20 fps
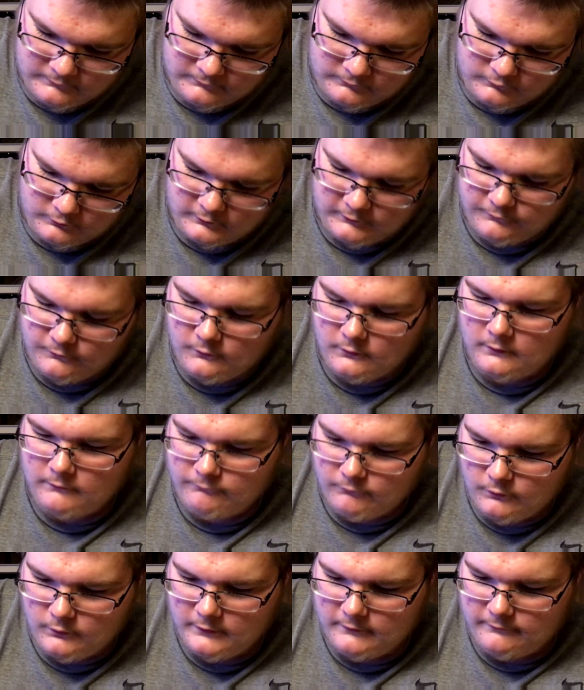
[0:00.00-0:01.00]
24 and
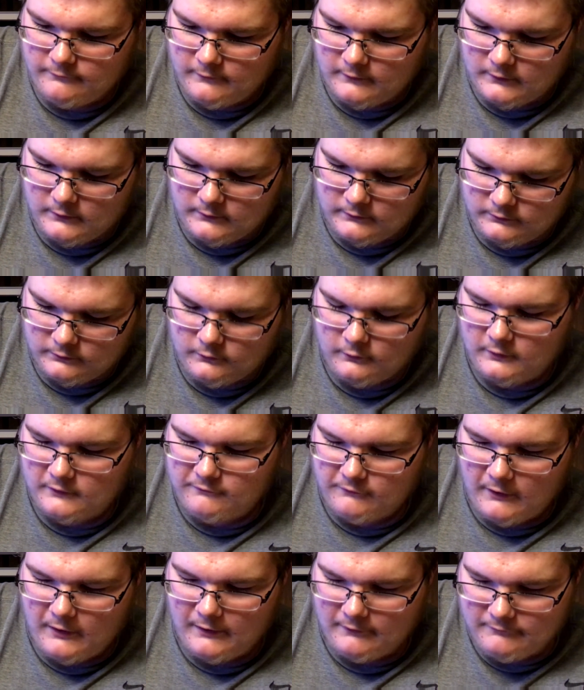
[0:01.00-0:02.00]
45,
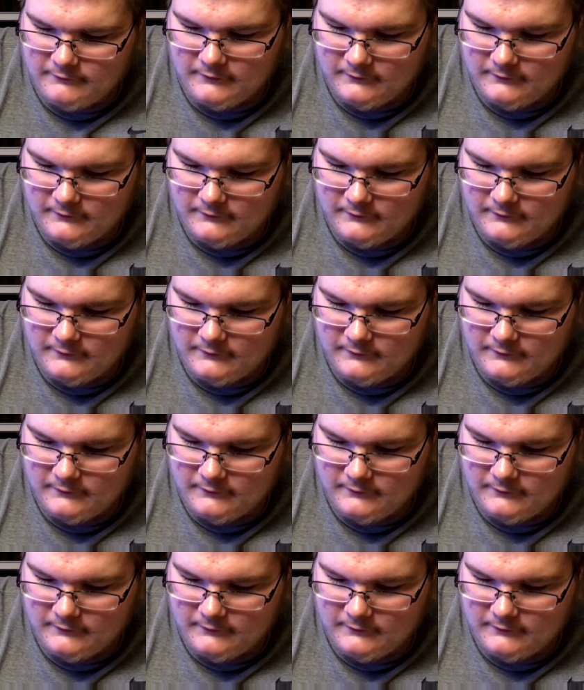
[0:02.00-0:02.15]
35.